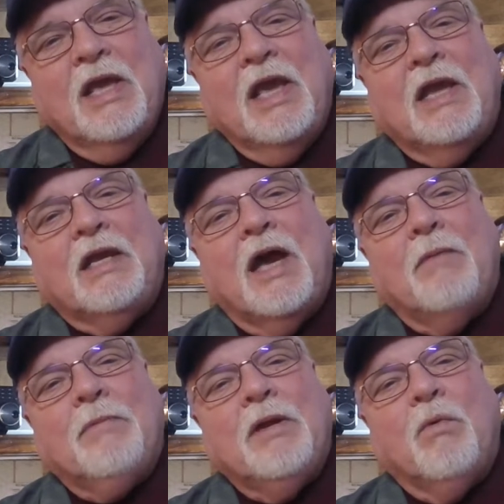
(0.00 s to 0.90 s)
It
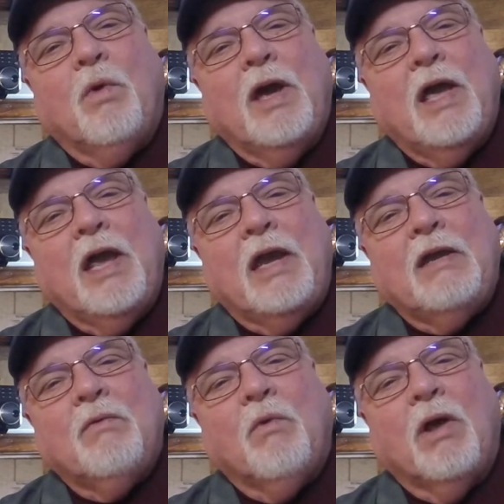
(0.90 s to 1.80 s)
got me away
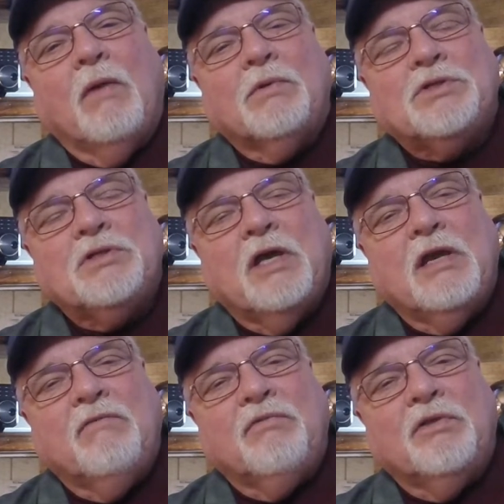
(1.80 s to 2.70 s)
while I was
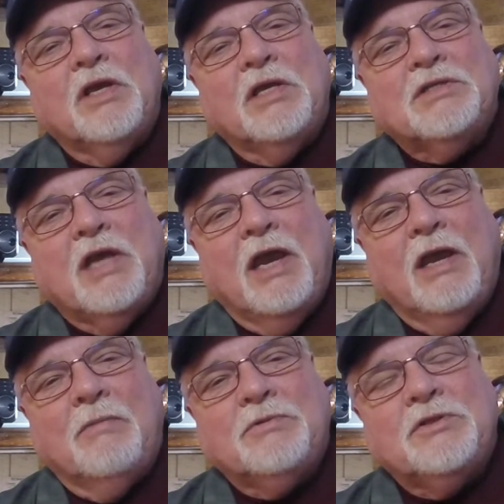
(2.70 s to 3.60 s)
studying for the
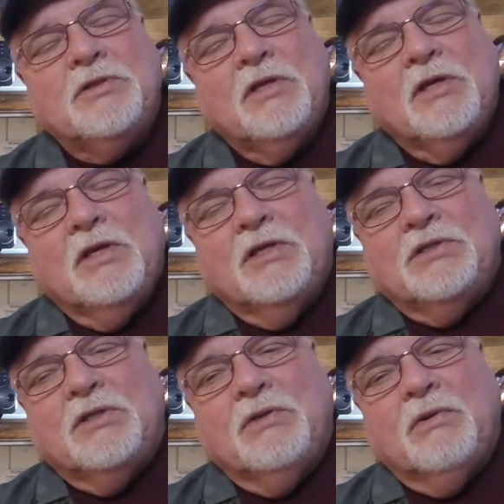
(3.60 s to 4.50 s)
exams
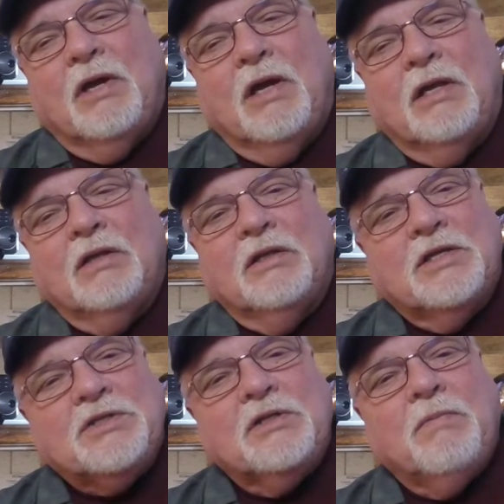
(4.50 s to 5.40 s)
to
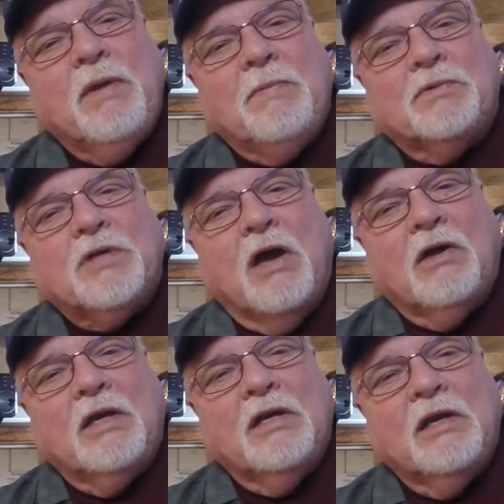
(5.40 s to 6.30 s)
listen to people
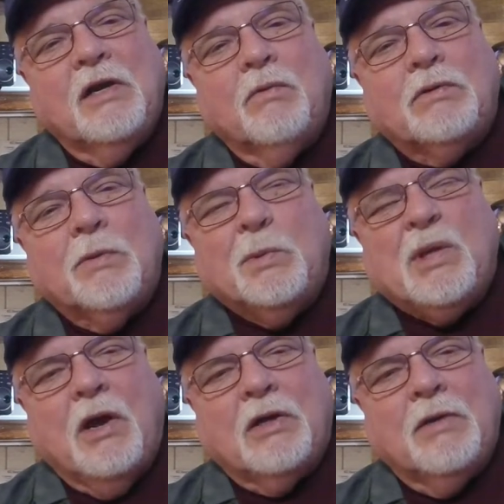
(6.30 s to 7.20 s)
talking, hear what they were
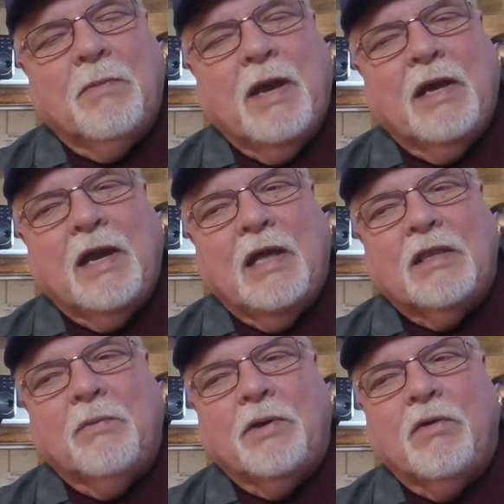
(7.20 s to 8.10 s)
talking about, how
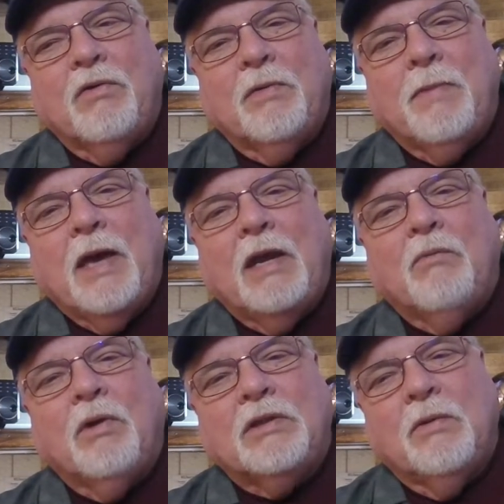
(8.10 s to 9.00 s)
they were going about it,
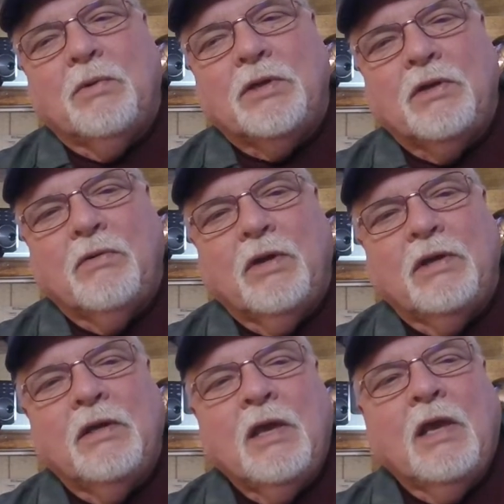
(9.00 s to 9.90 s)
what they were
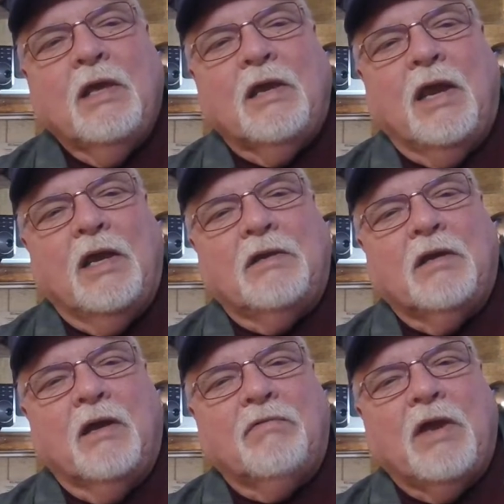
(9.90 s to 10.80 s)
doing, and
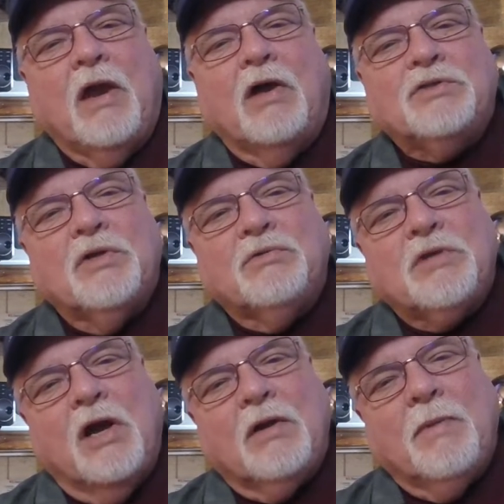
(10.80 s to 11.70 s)
they also
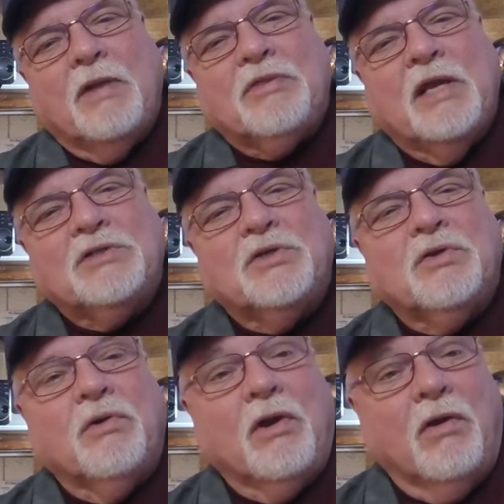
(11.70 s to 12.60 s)
talk about things they're
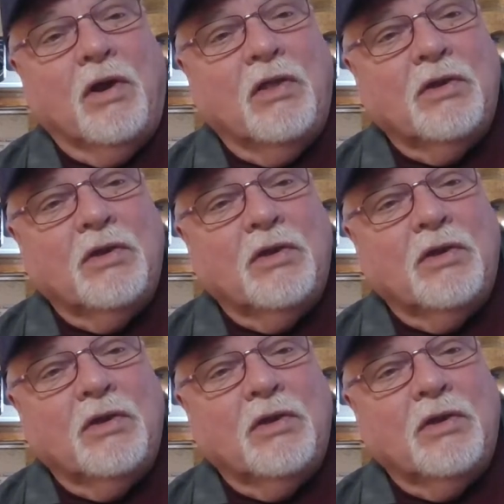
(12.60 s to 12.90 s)
doing on